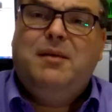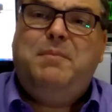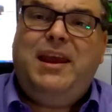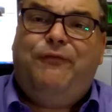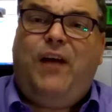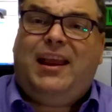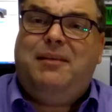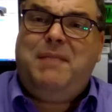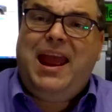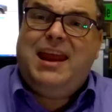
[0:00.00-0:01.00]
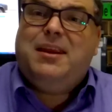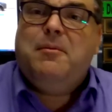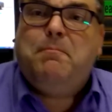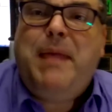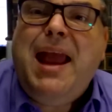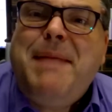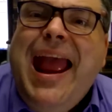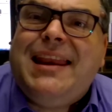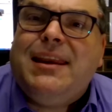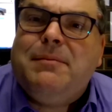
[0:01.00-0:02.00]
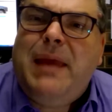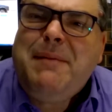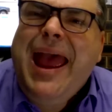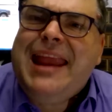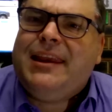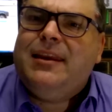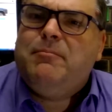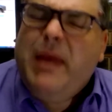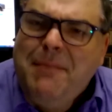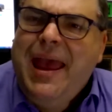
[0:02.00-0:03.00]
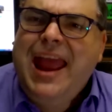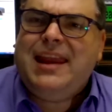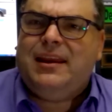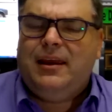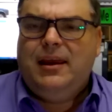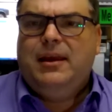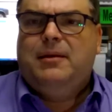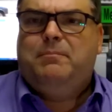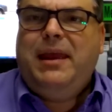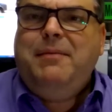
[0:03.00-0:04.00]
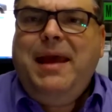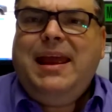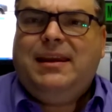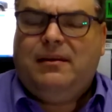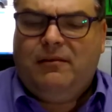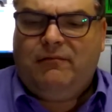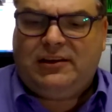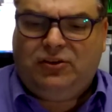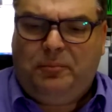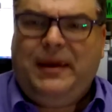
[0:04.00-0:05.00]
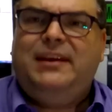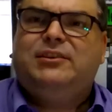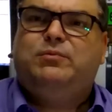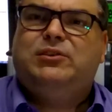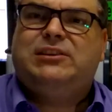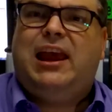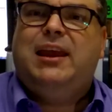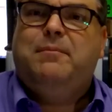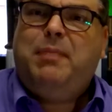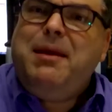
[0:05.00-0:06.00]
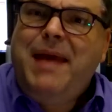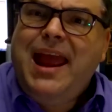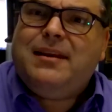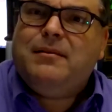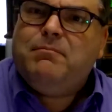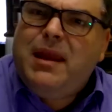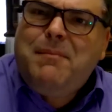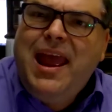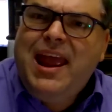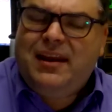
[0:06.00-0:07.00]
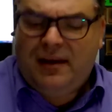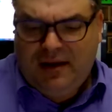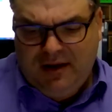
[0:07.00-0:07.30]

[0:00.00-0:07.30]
Be a fucking man. Be a man. Be a man. Be a man. Be a man. Russell Peters would say, be a man. Be a man.